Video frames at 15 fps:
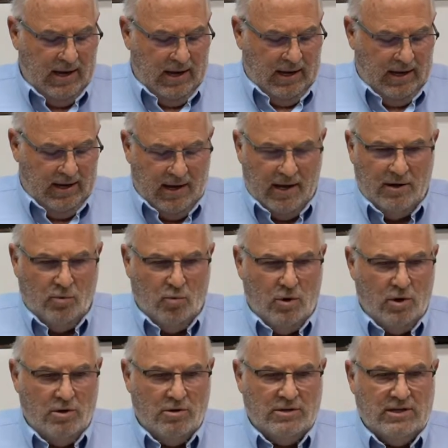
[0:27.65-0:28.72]
In other
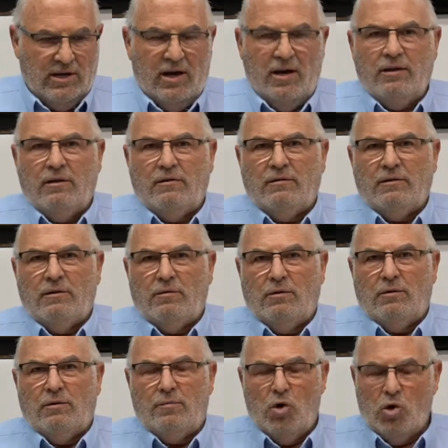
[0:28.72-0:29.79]
words, the
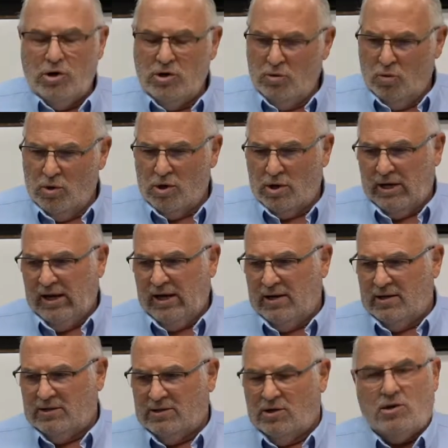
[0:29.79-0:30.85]
more you work in
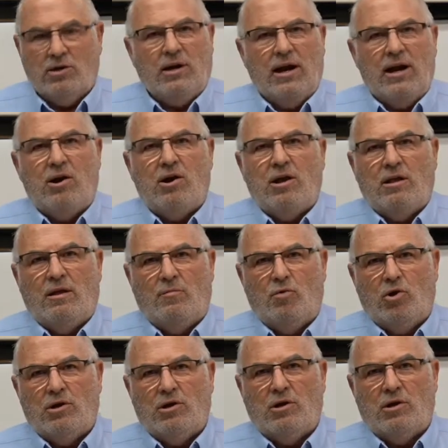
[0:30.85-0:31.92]
a certain area, the
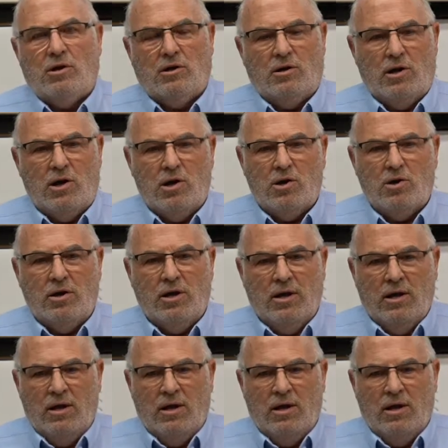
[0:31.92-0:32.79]
more you're going to learn